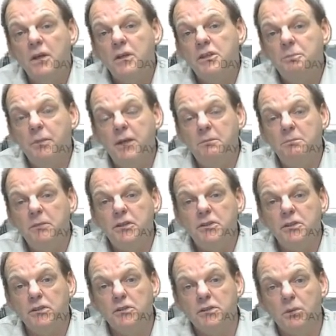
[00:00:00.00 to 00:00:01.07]
spent
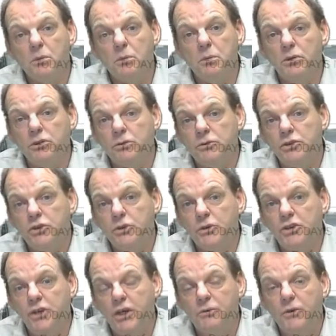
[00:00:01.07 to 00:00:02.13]
missiles that were put through
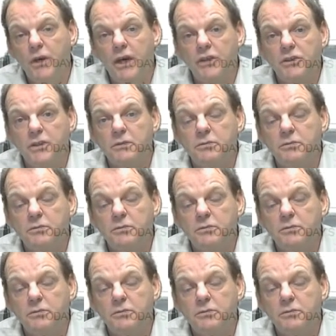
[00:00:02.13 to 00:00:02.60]
the chain reaction